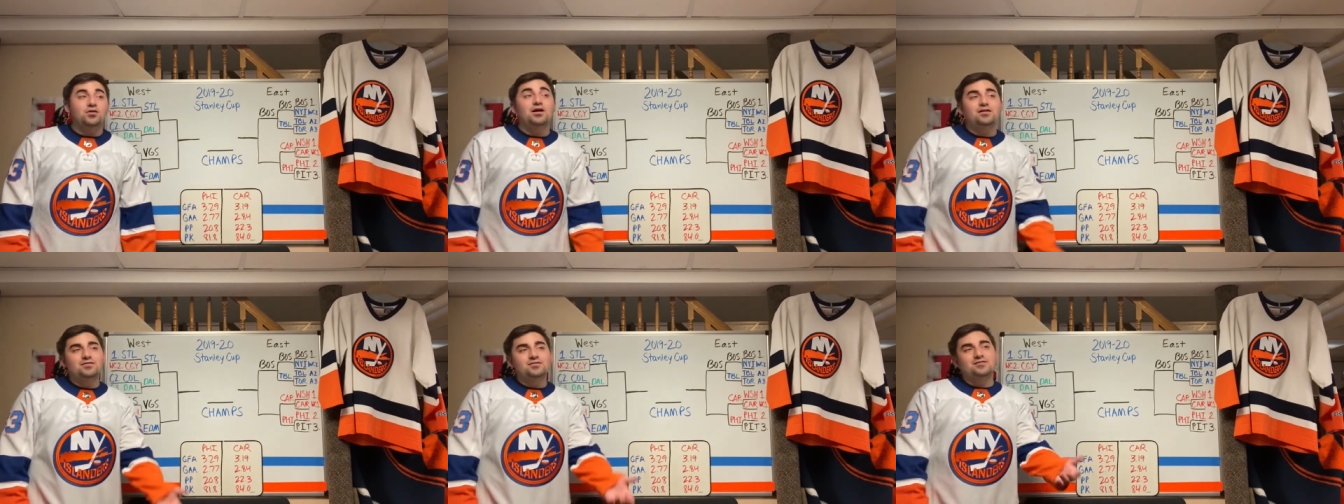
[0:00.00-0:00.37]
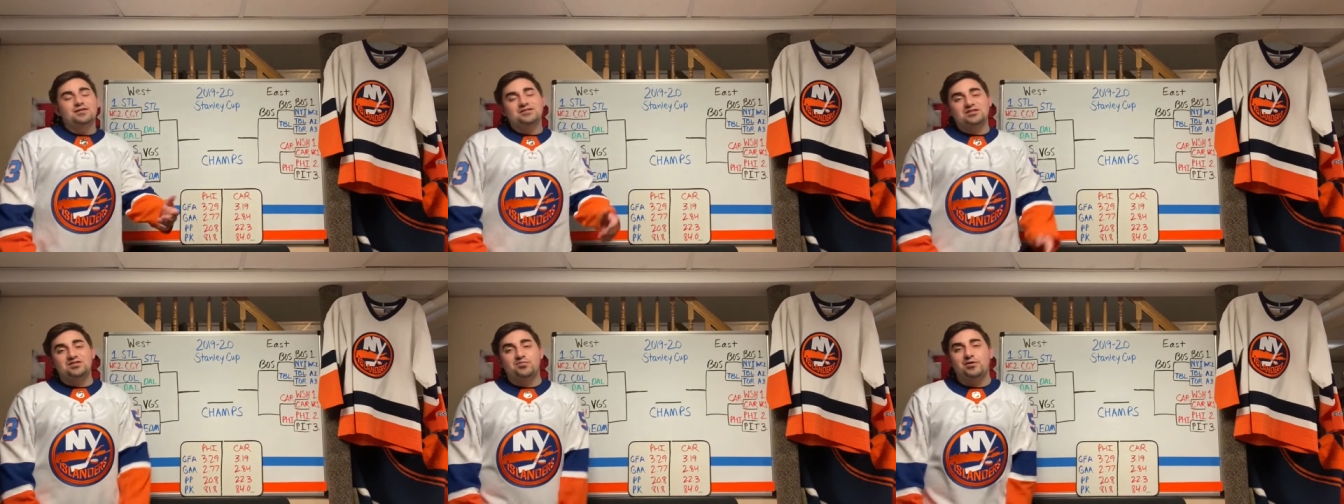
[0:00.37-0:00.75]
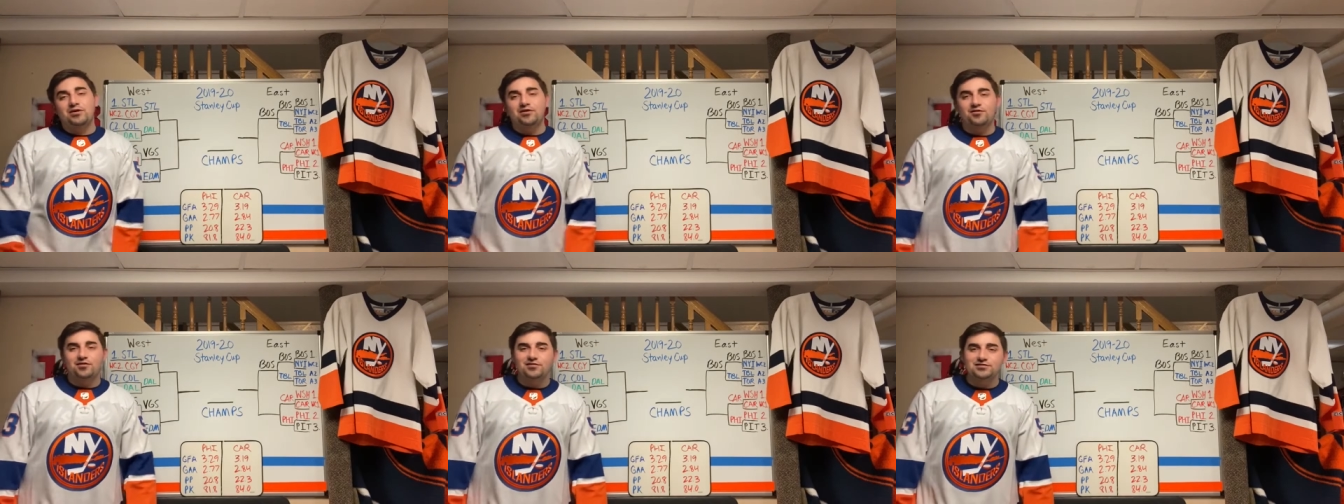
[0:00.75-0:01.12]
Well, I guess it
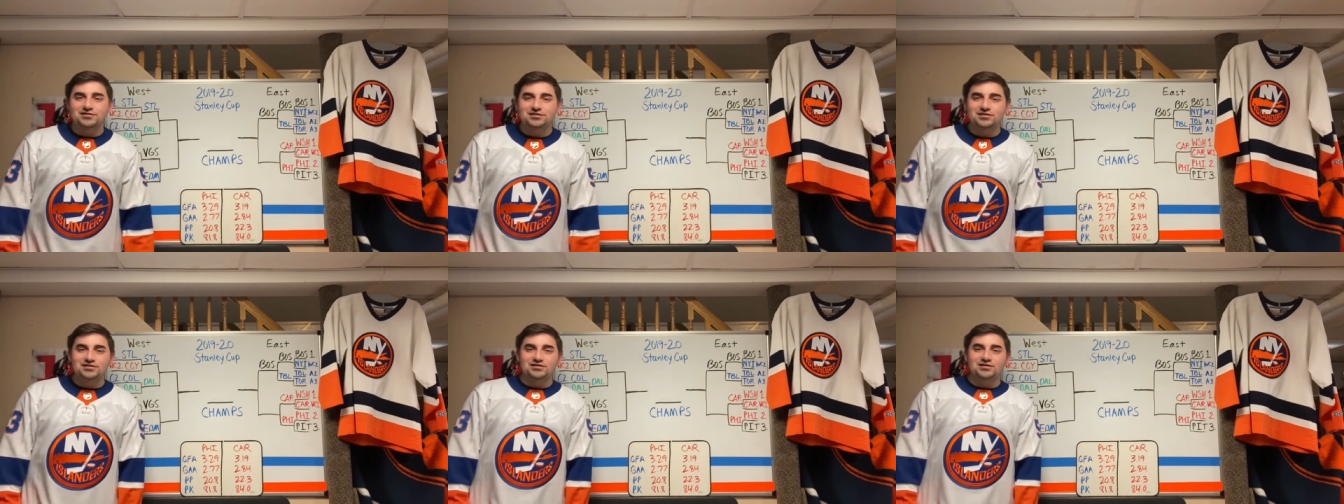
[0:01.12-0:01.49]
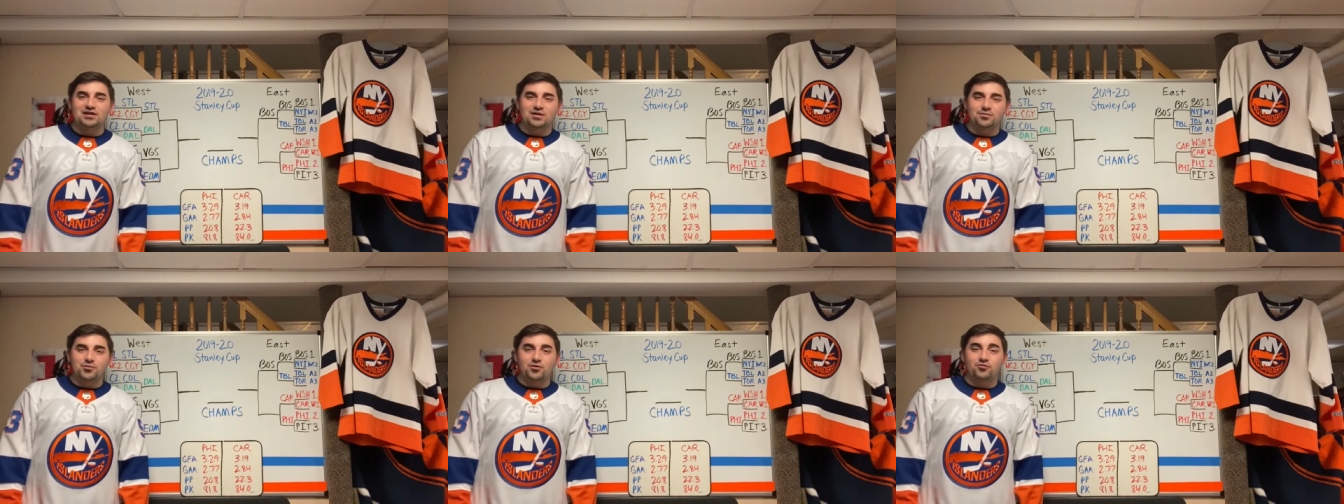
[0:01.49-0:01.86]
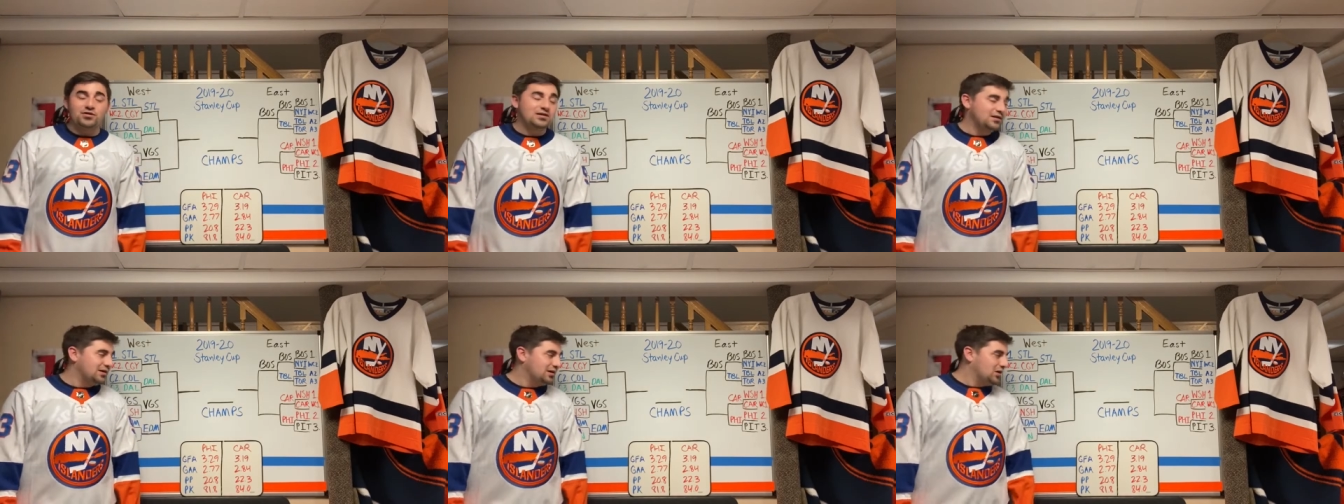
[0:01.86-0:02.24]
depended on the season, kept going.